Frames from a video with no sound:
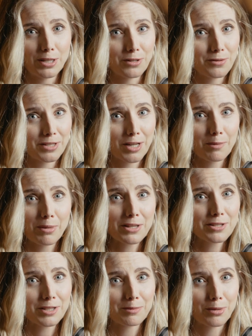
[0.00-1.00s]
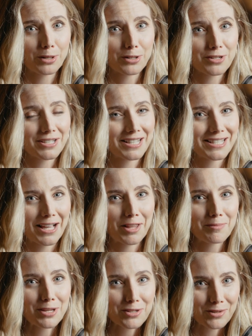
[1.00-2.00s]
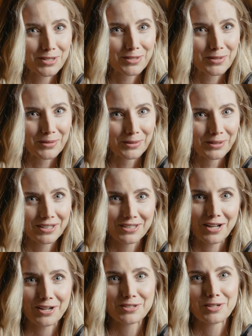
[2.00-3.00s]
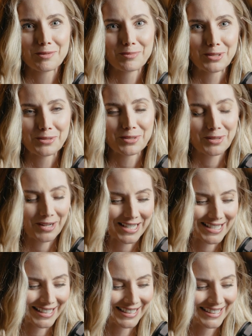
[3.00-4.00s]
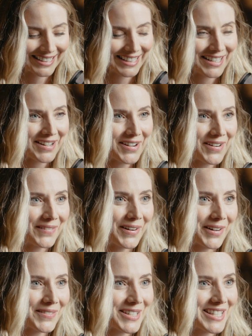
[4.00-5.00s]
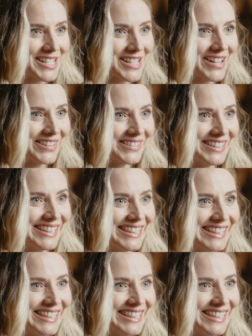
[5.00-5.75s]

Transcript: been using a Bunsen burner since elementary school, Dr. Bruce Greyson. Welcome to the show.